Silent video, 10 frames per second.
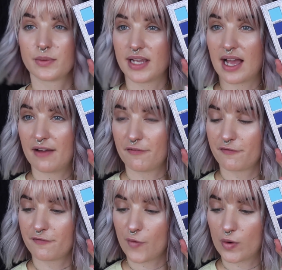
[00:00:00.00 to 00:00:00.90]
So we got
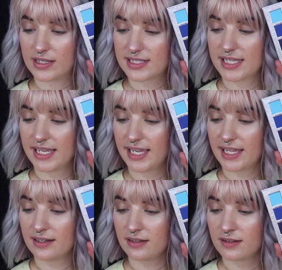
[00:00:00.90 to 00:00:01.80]

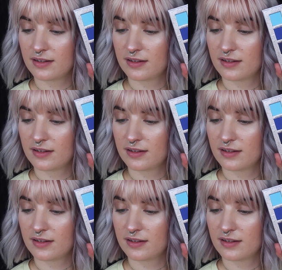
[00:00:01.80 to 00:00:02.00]
14,